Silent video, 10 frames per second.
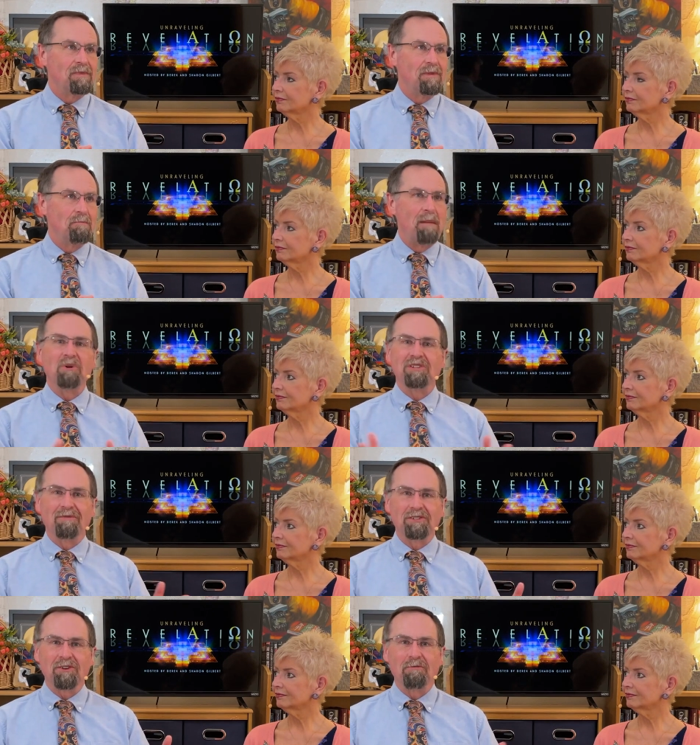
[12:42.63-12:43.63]
Speaker 1: members of a
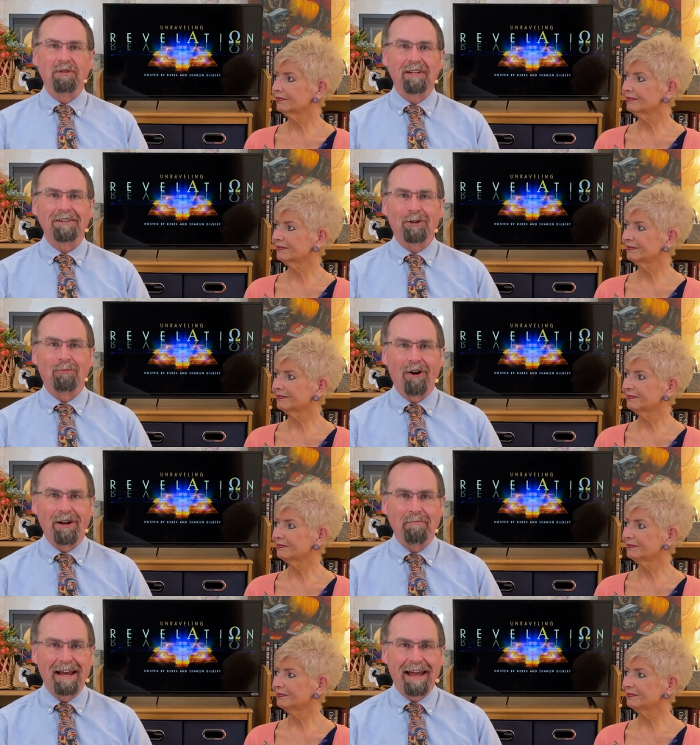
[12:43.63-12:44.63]
certain political party
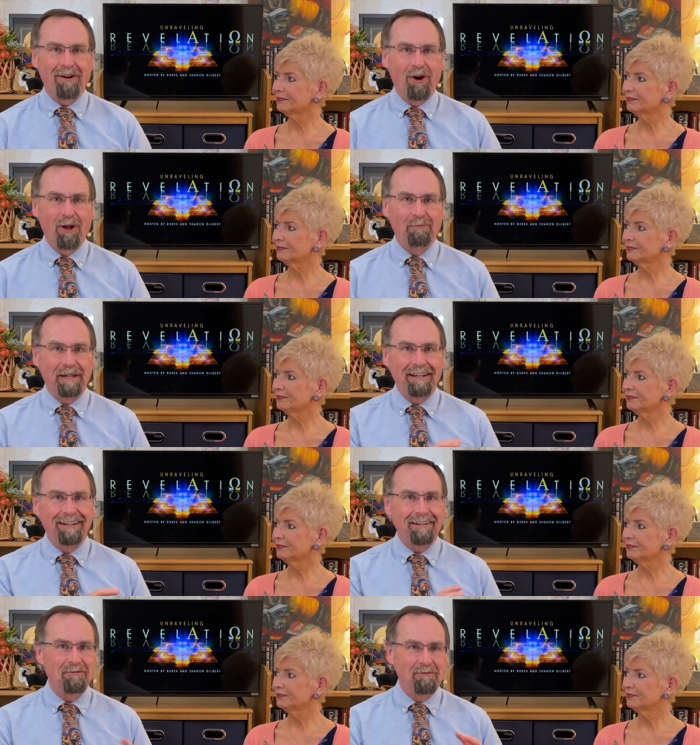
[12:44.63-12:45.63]
may not all
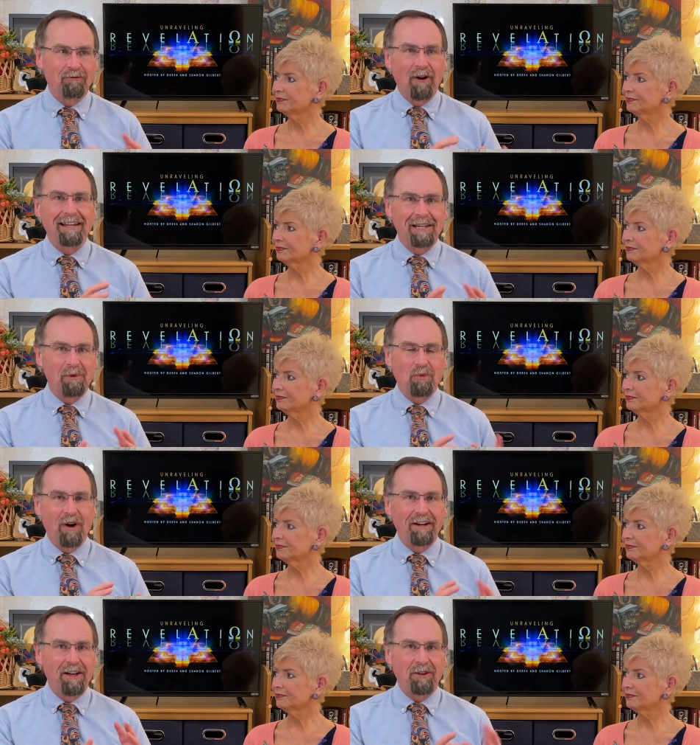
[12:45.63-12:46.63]
be friendly with
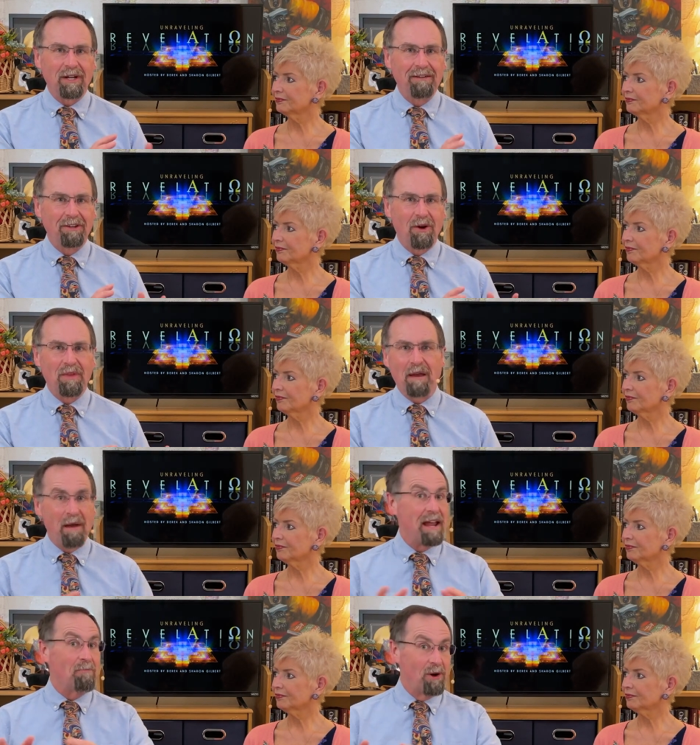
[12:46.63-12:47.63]
one another, even though they
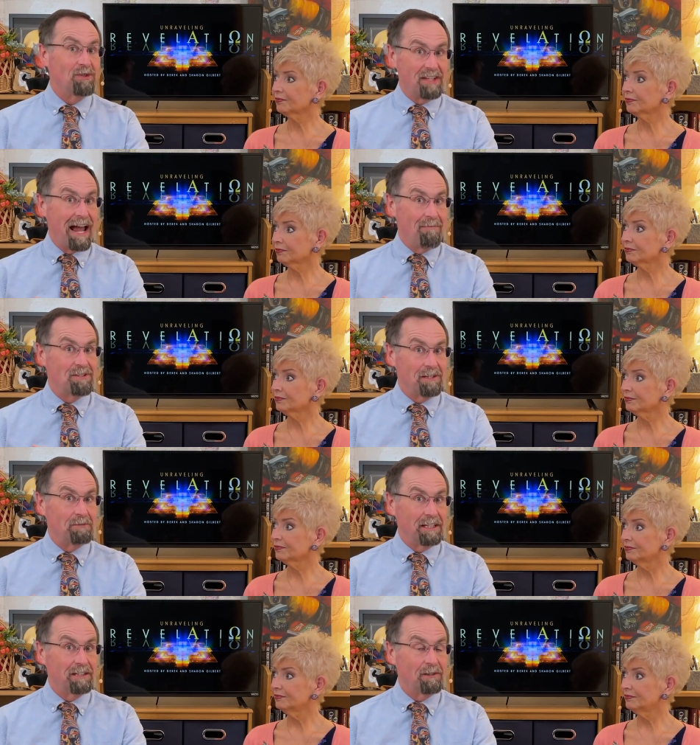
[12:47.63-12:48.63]
may oppose the opposite
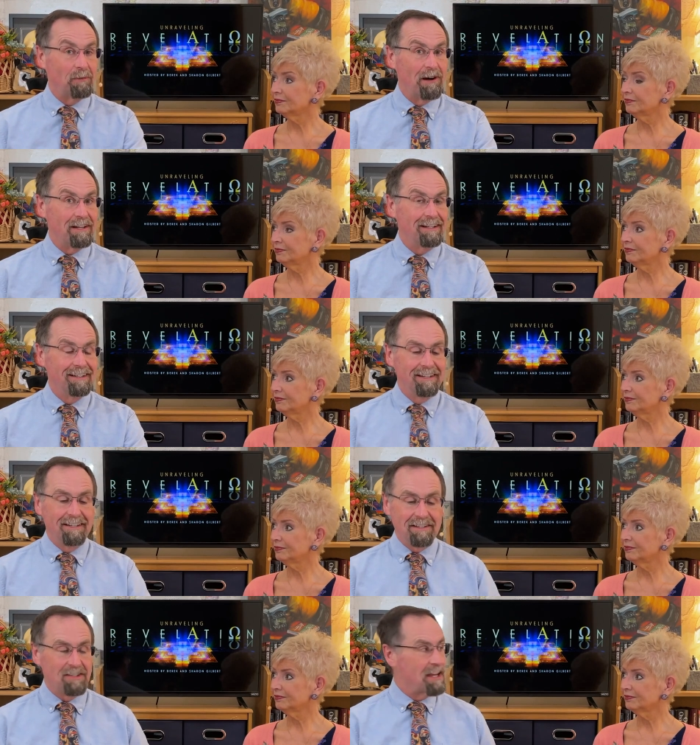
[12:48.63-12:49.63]
political party. Mm-hmm.
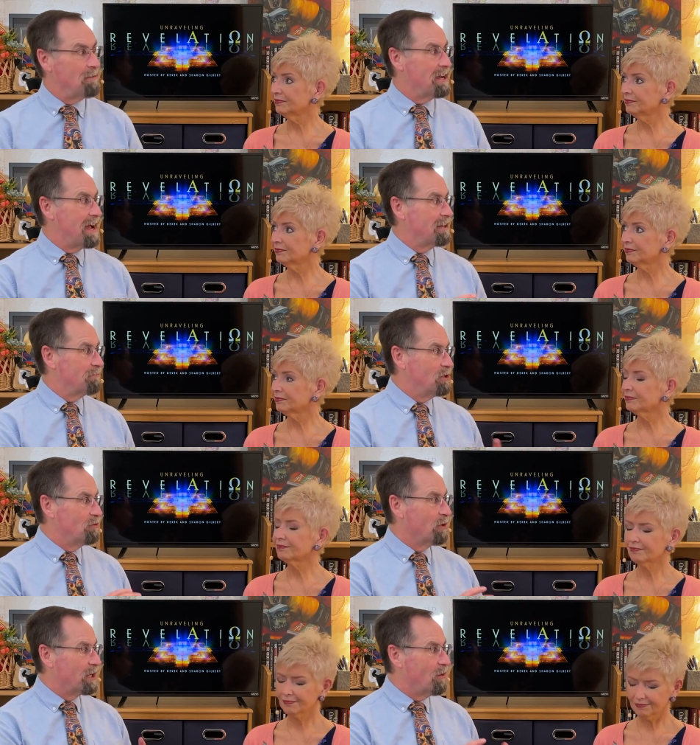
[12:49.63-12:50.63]
Same kind of
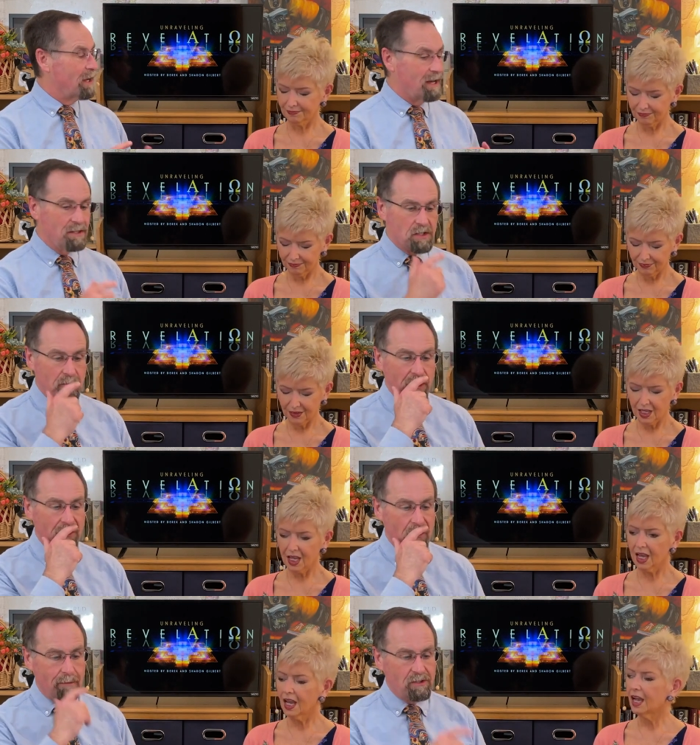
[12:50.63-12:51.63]
maneuvering going on in the spirit
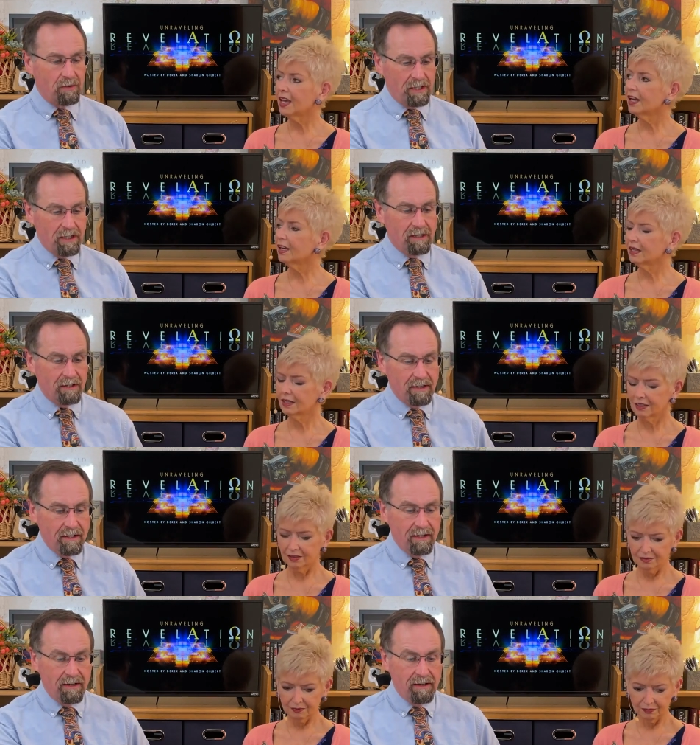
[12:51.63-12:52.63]
realm. So here,
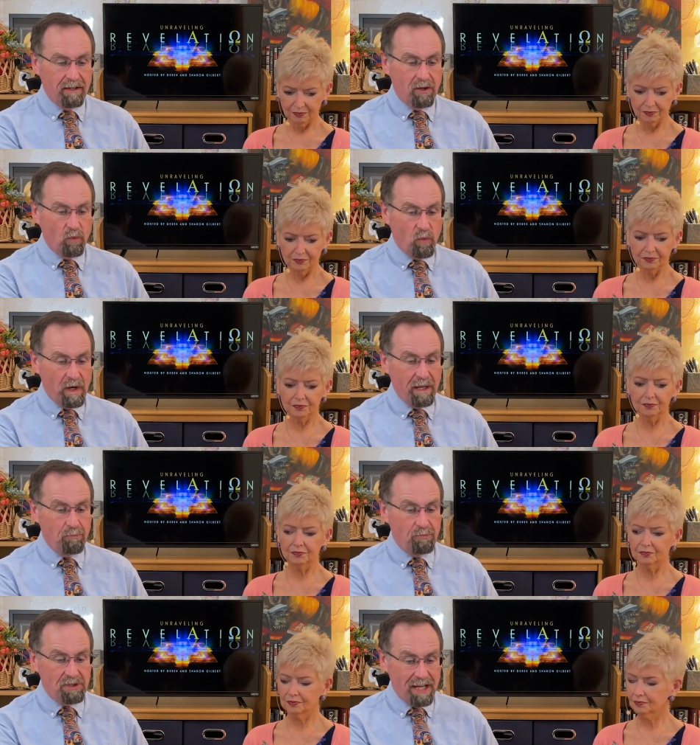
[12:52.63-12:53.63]
we
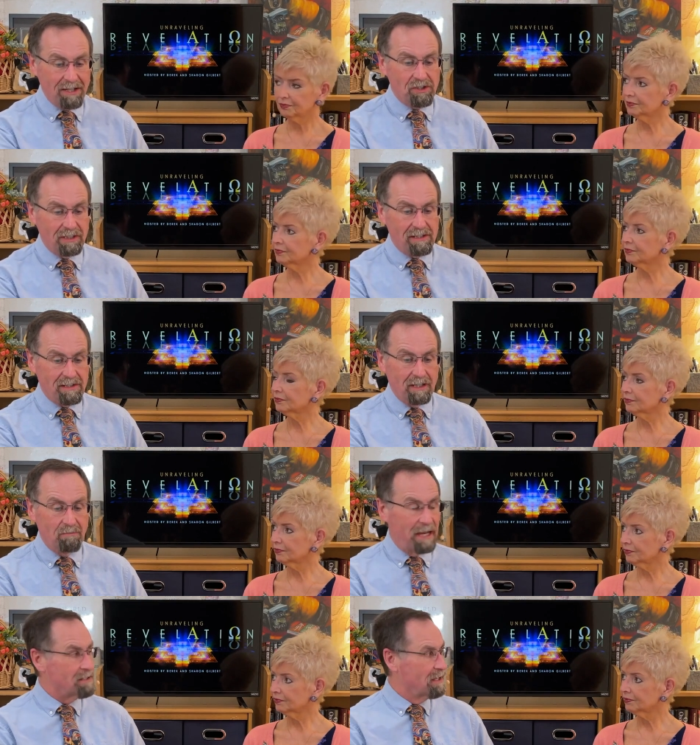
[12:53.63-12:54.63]
potentially see,
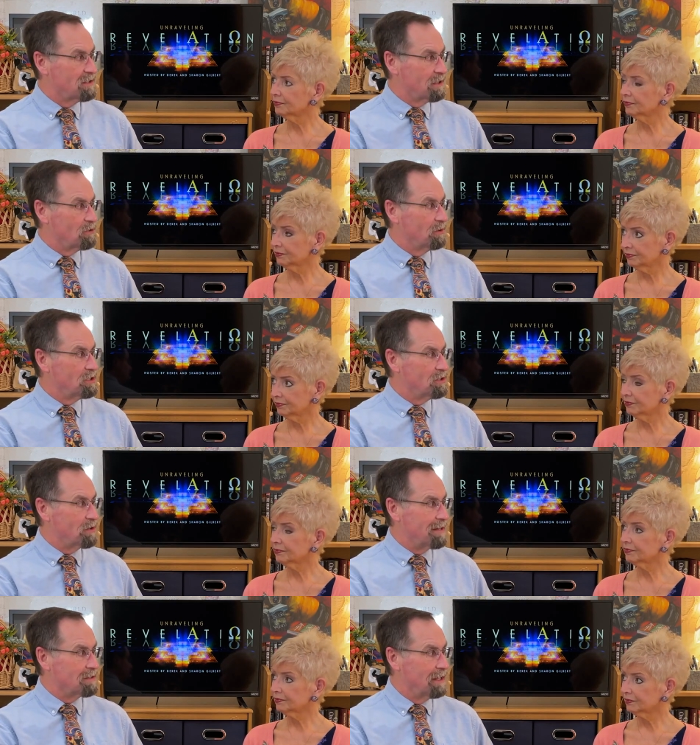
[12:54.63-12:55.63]
based on the Septuagint
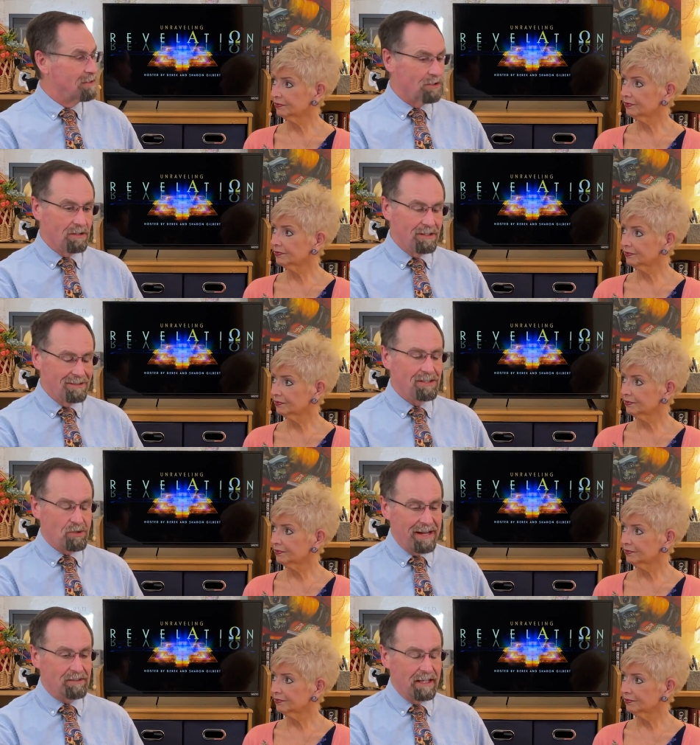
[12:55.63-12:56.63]
translation, the
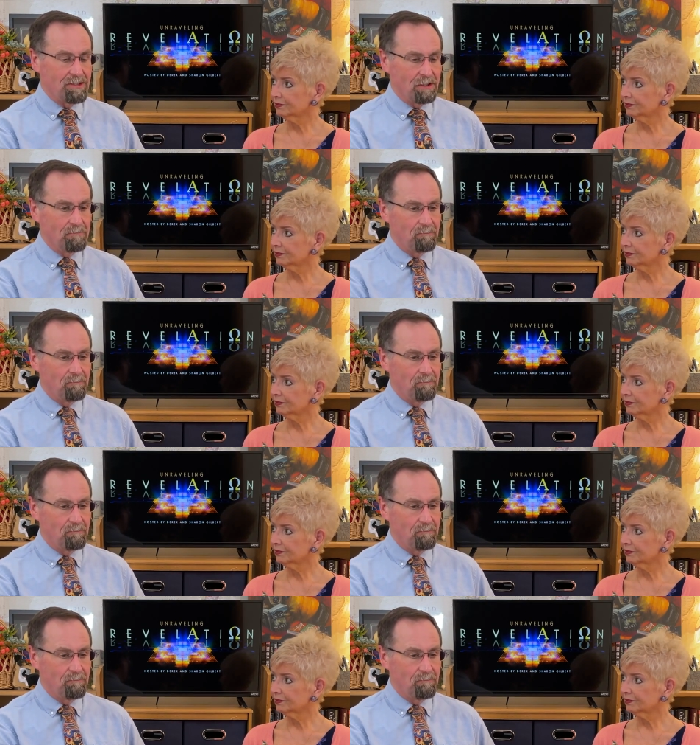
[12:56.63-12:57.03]
translation,